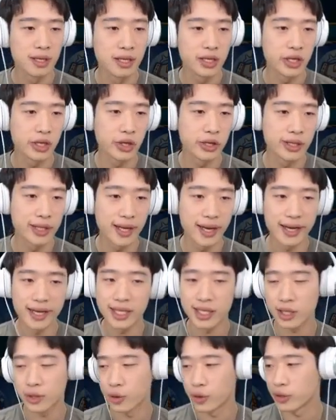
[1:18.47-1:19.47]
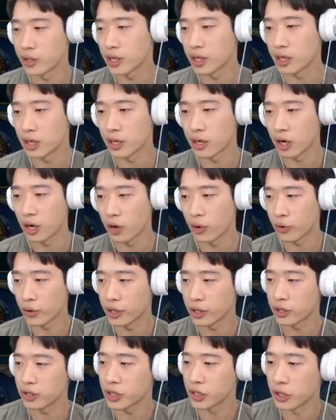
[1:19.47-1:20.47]
your Knight Chronicle
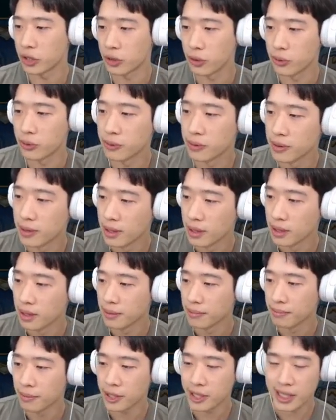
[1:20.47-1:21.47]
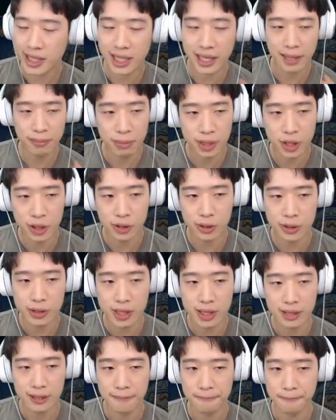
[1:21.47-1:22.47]
career, so must keep those.